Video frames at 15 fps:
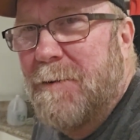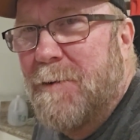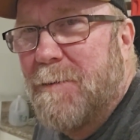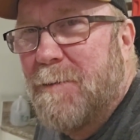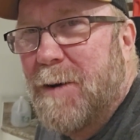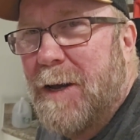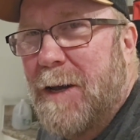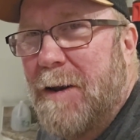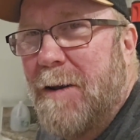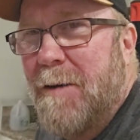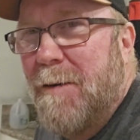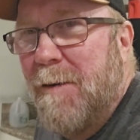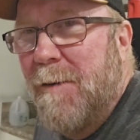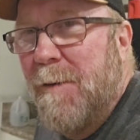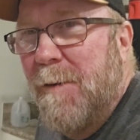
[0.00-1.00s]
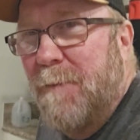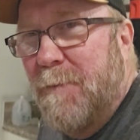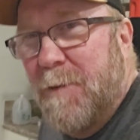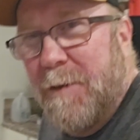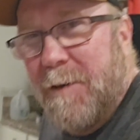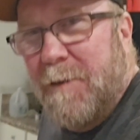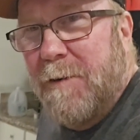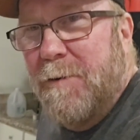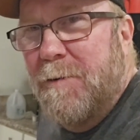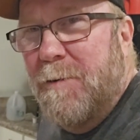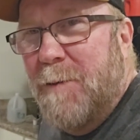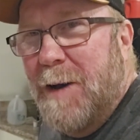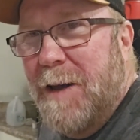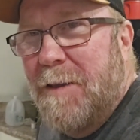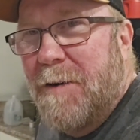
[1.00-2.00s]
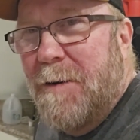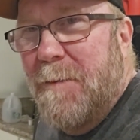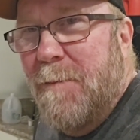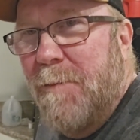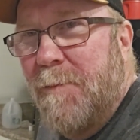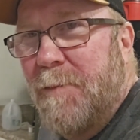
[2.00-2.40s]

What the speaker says: and cornbread for this cool weather.